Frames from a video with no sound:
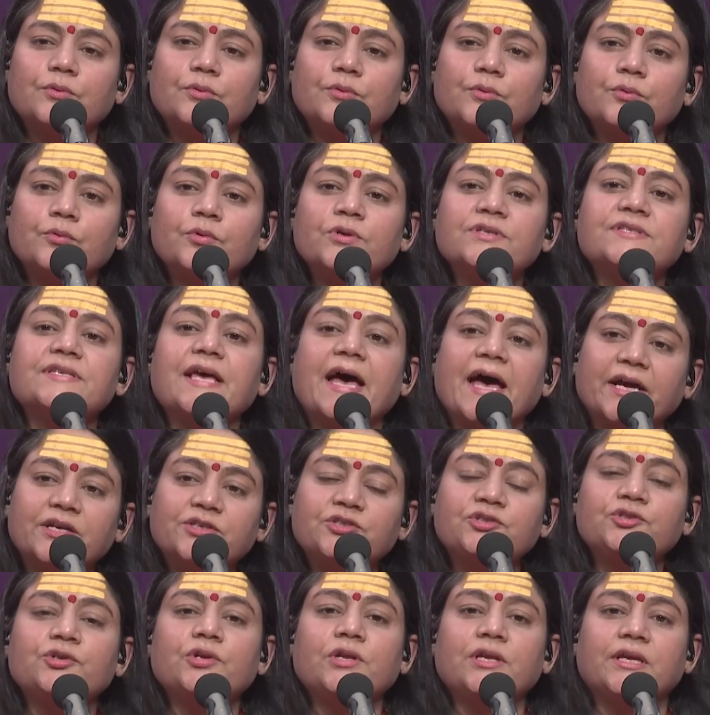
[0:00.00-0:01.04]
was
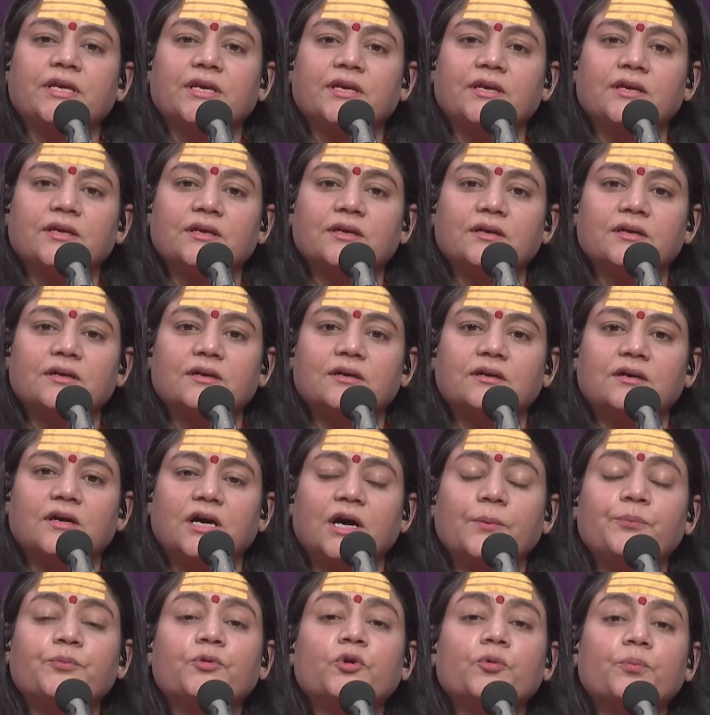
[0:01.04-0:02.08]
actually a
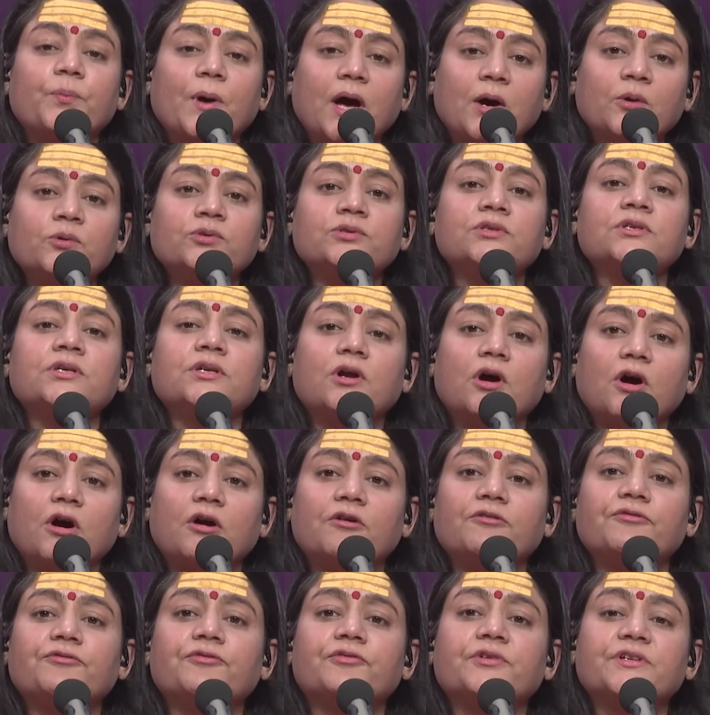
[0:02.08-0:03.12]
propounder
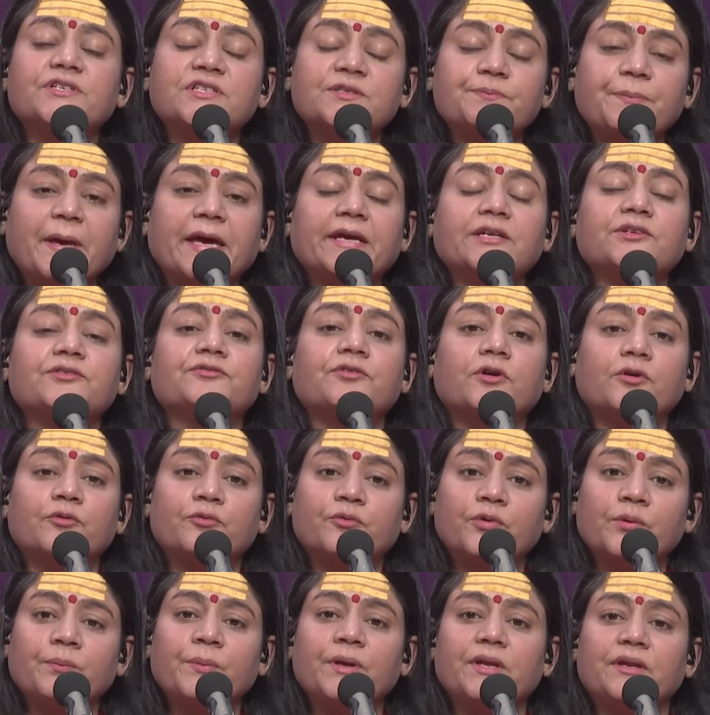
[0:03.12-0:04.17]
of respect for
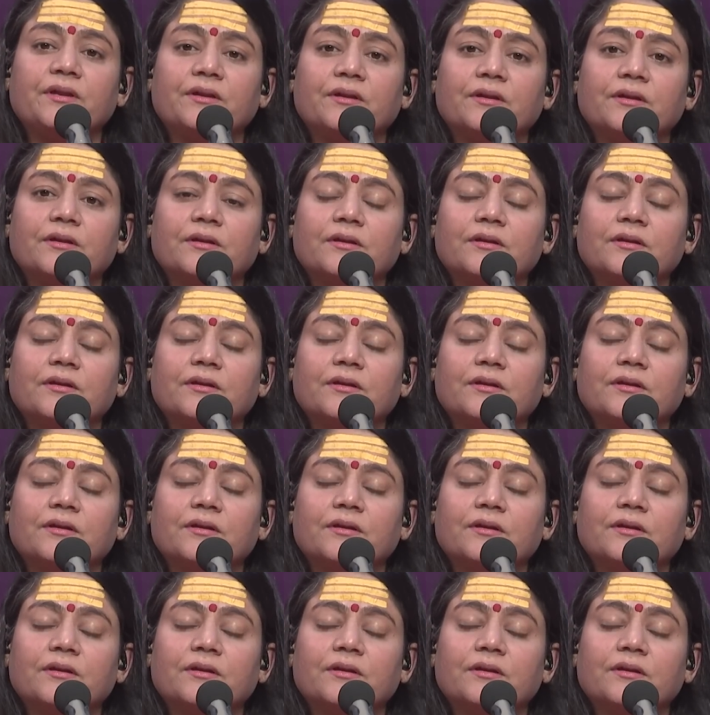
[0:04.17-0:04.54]
women.